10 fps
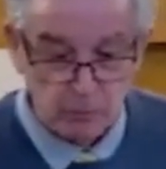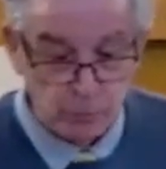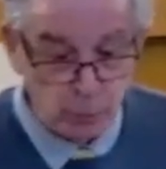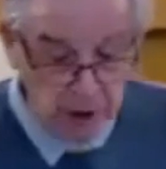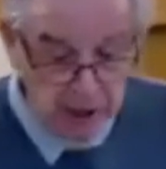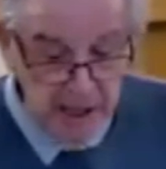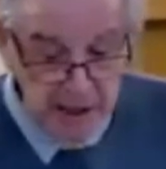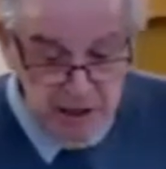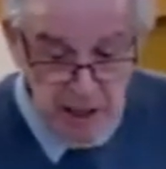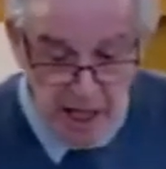Poor
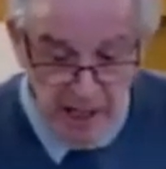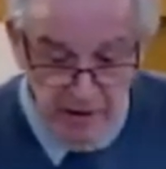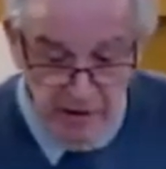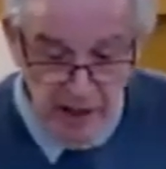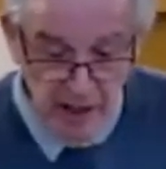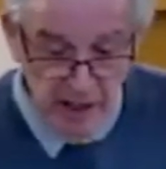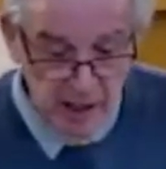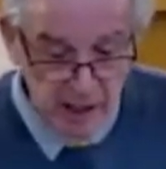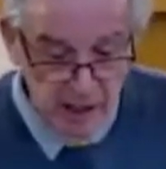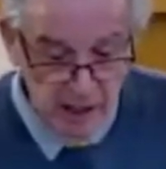Leah's lying there
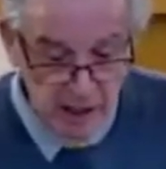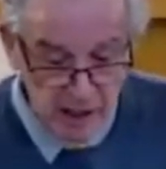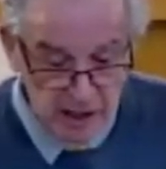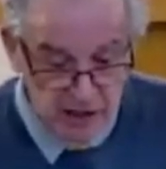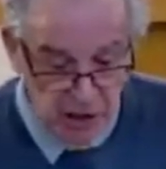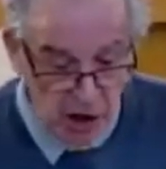as the